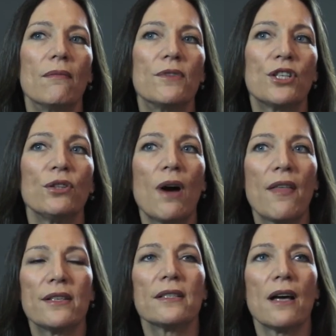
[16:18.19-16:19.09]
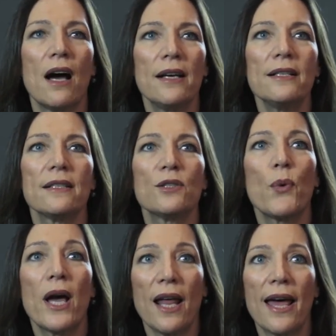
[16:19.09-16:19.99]
to other designers as
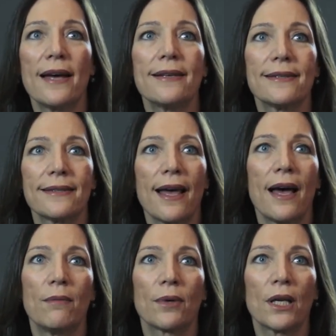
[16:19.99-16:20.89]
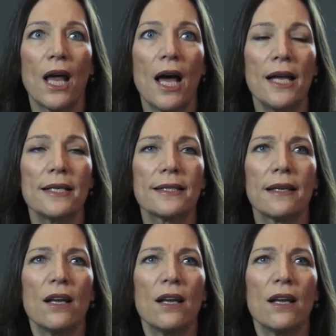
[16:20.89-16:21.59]
well as clients.